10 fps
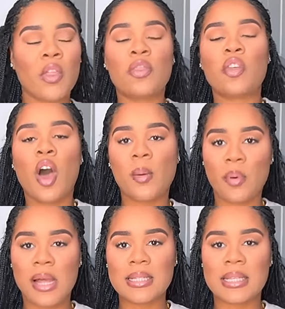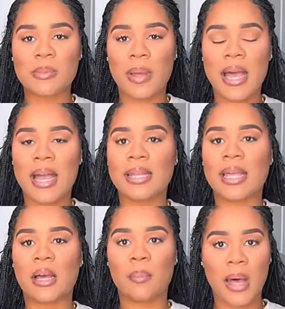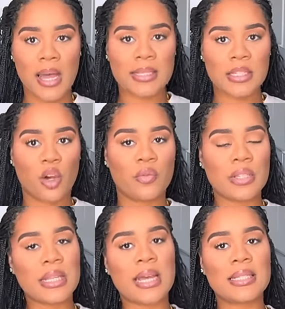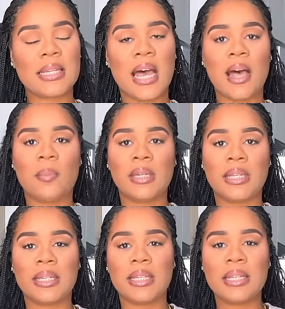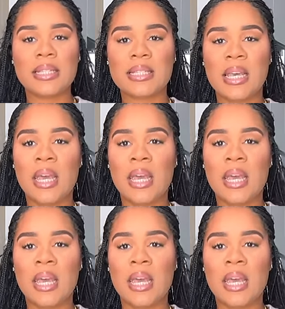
thought process behind like a boxy oversized top, but it is